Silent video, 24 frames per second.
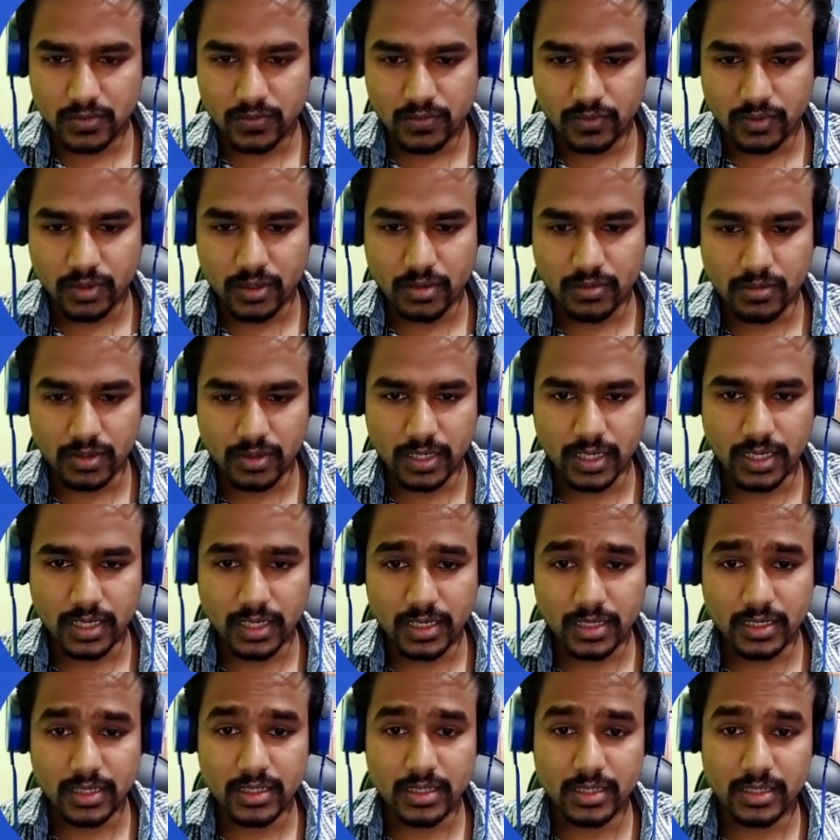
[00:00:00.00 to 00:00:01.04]
Form
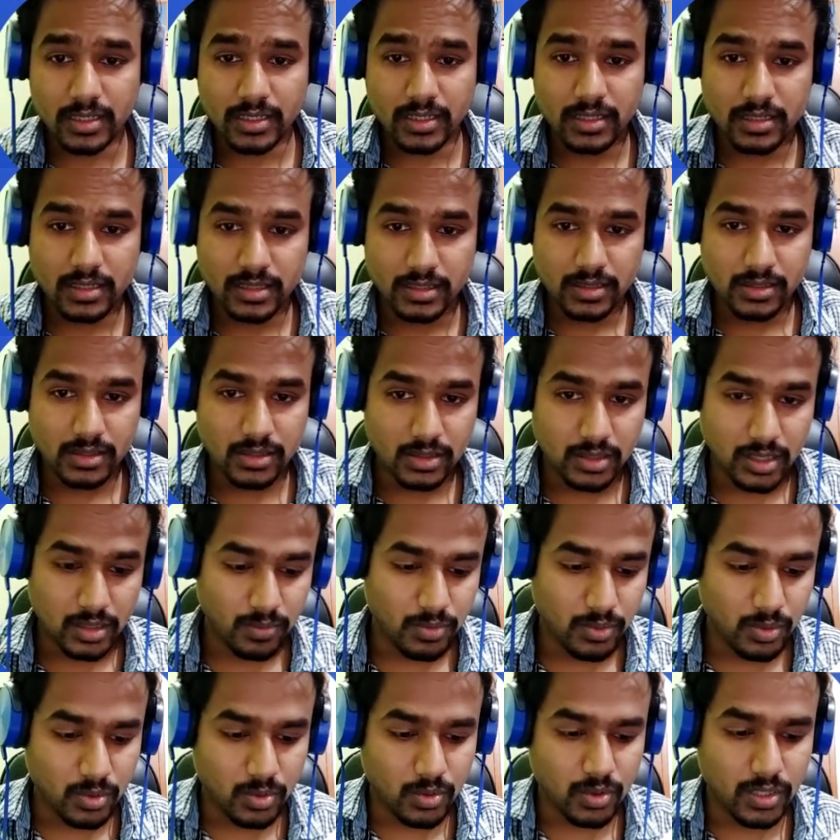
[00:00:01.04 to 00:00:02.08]
again,
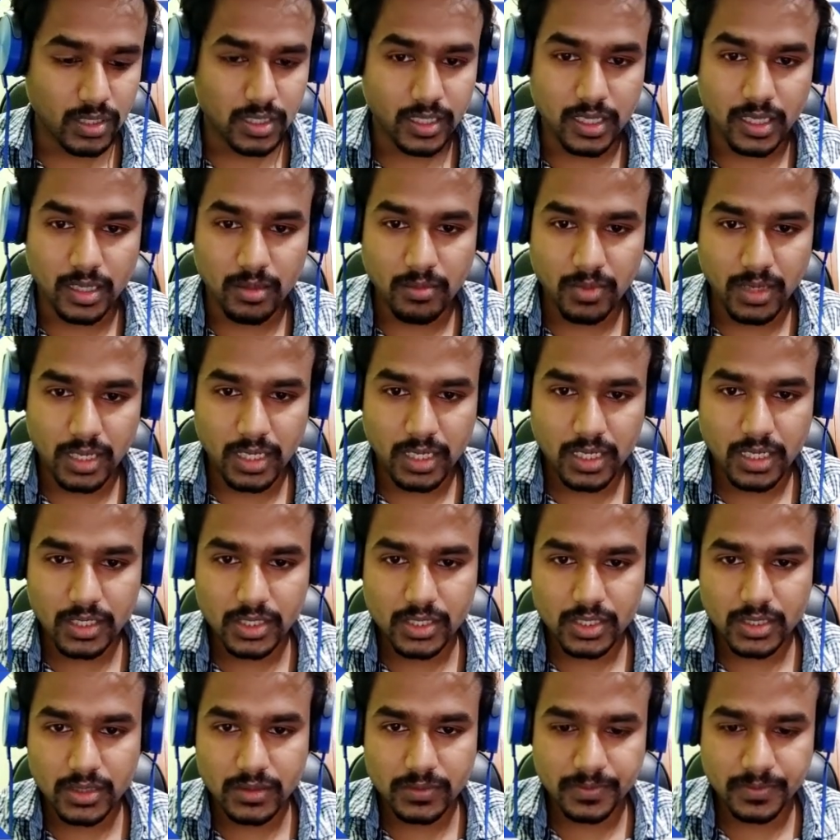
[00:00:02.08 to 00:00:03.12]
upload the image.